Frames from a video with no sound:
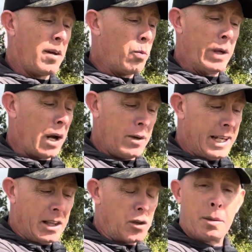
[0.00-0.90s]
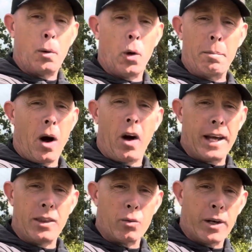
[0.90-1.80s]
we don't need no support
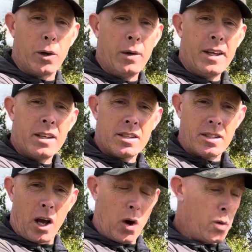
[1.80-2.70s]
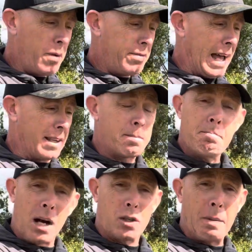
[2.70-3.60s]
behind the reel, so that's
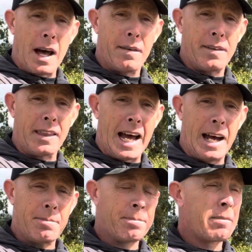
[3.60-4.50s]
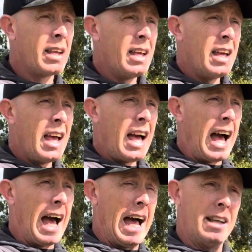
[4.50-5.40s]
much better for that.
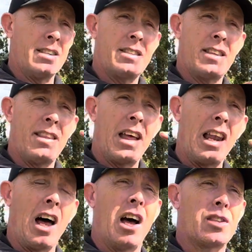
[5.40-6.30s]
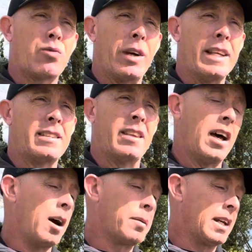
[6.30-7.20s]
And the last reason that
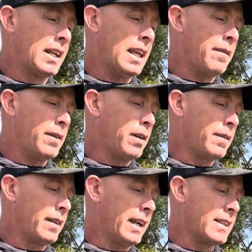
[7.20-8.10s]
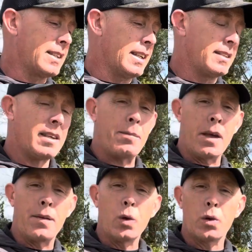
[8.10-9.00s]
I'm going to give you for this is,
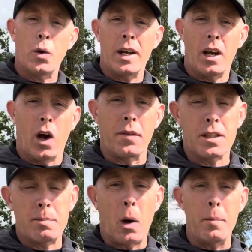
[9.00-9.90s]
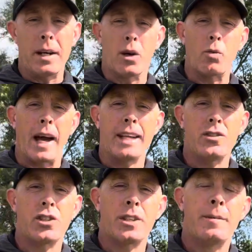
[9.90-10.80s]
if you're doing a lot of spomming at
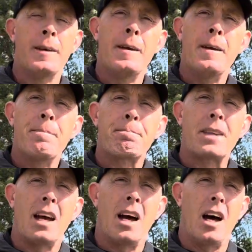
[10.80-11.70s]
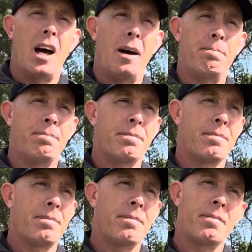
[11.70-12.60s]
range, and
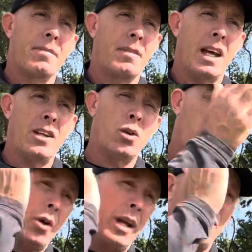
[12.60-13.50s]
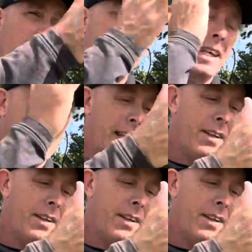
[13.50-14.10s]
you're doing it regularly,